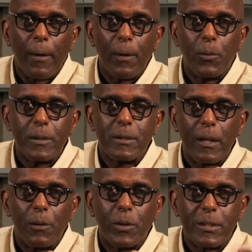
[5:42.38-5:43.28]
it
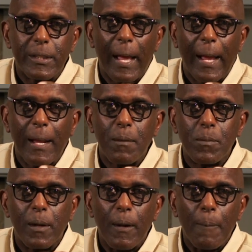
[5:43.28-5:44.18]
was
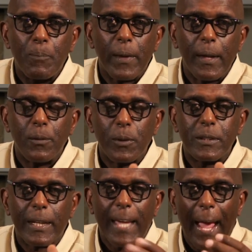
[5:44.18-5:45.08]
named, it
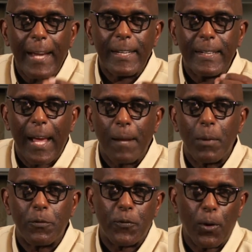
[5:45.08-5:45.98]
was a Canaan
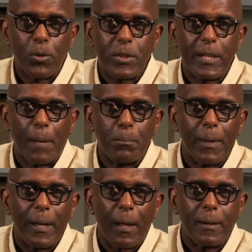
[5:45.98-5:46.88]
name at first that
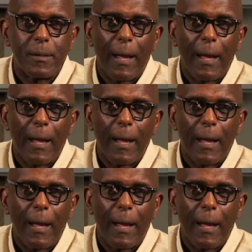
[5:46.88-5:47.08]
meant